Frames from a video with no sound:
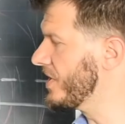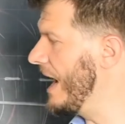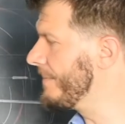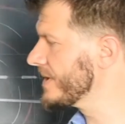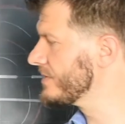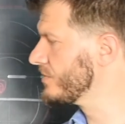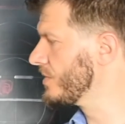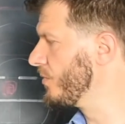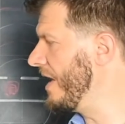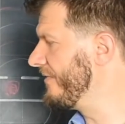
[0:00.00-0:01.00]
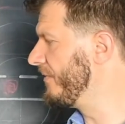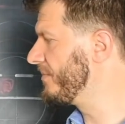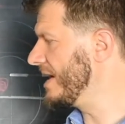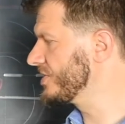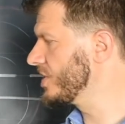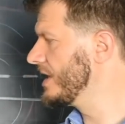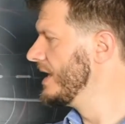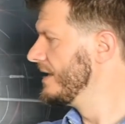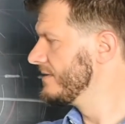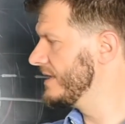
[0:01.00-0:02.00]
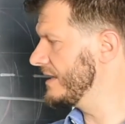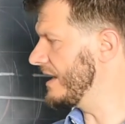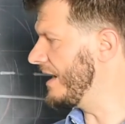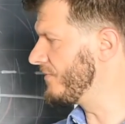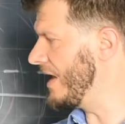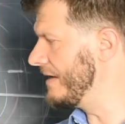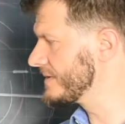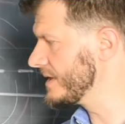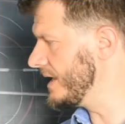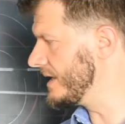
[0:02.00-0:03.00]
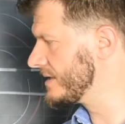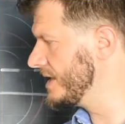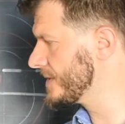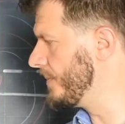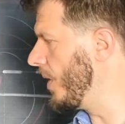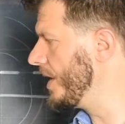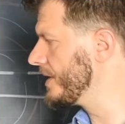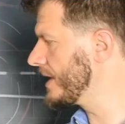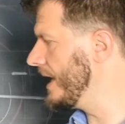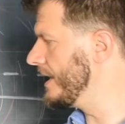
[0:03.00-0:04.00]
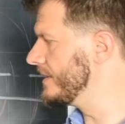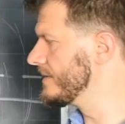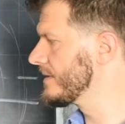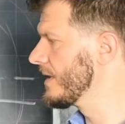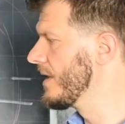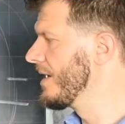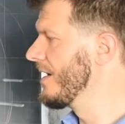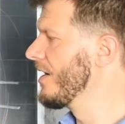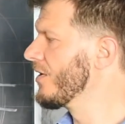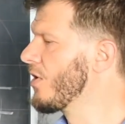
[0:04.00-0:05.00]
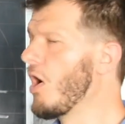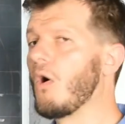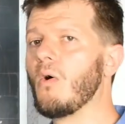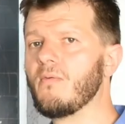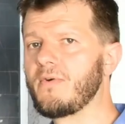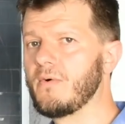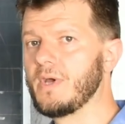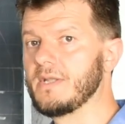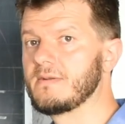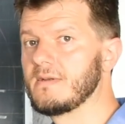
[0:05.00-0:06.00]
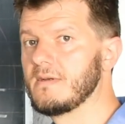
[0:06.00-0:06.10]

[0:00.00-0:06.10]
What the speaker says: happened to the wave of pressure that arrives at this point and go through it.